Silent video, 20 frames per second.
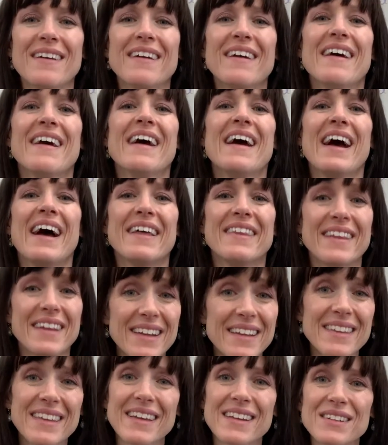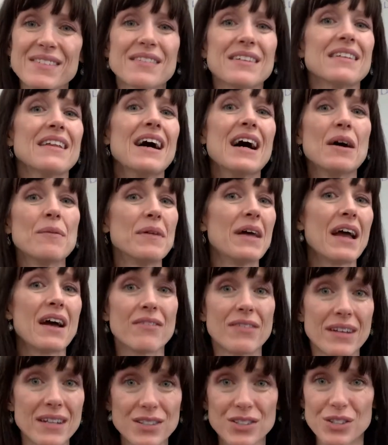and then at the end of the lab, they have
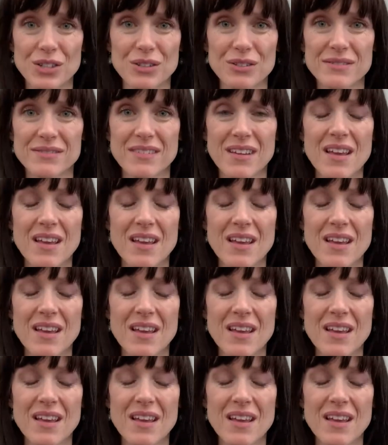an issue.